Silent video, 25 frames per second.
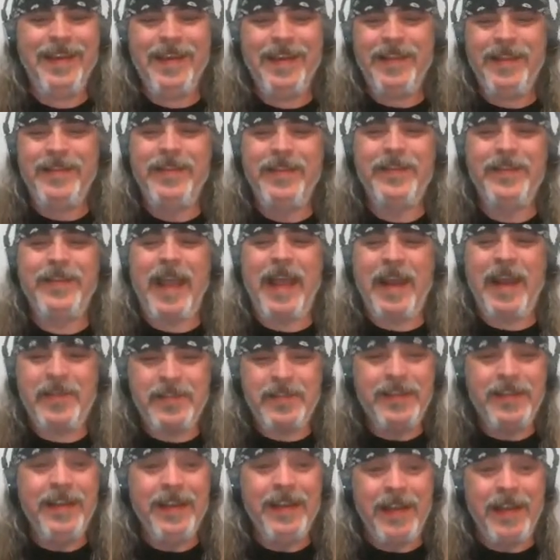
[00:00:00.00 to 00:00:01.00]
there's
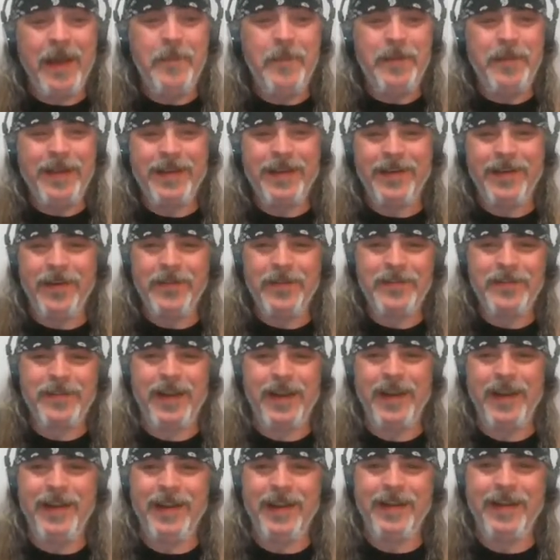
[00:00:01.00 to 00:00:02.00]
actually a company called
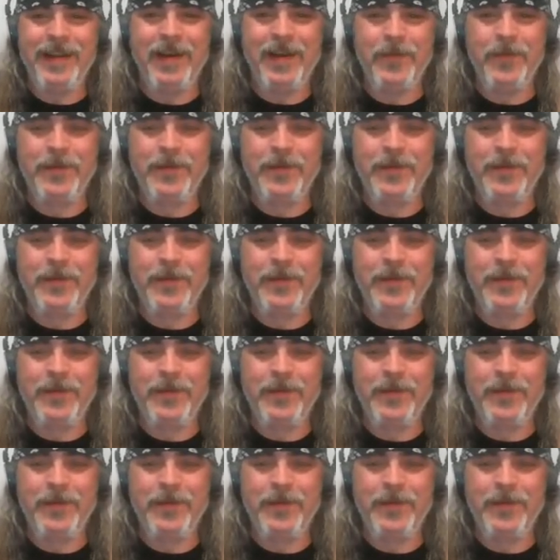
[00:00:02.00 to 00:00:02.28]
Skynet now, which